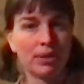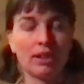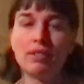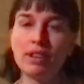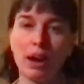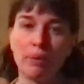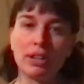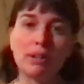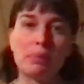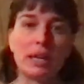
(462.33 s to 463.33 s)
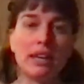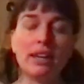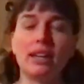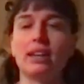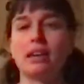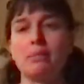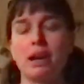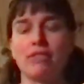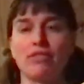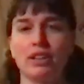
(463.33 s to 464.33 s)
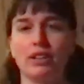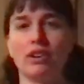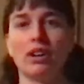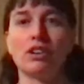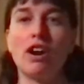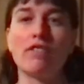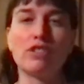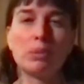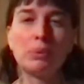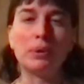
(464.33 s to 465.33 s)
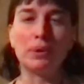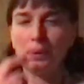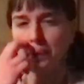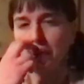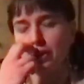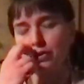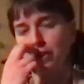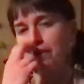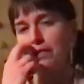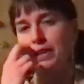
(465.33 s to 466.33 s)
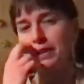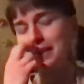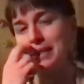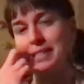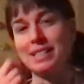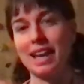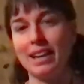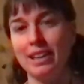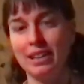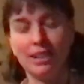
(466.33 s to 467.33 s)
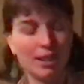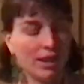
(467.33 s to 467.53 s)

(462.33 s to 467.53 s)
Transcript: Now when you're beginning, it might feel uncomfortable or the drum feels unsteady.